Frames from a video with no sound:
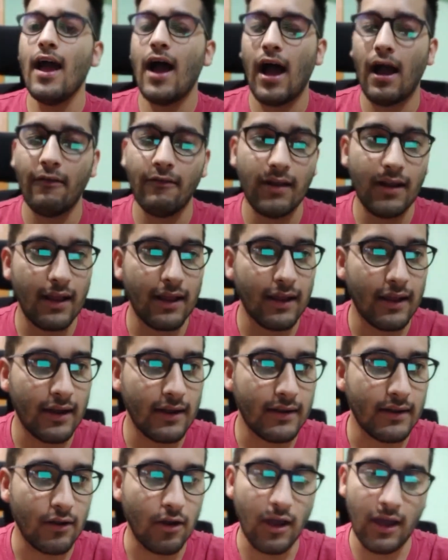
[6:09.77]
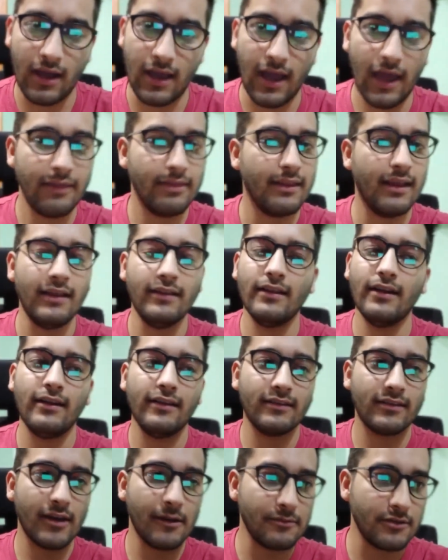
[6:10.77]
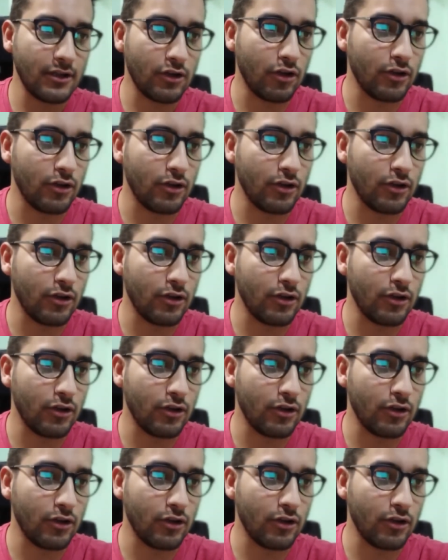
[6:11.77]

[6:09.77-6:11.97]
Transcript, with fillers: I will link it uh, and in the description.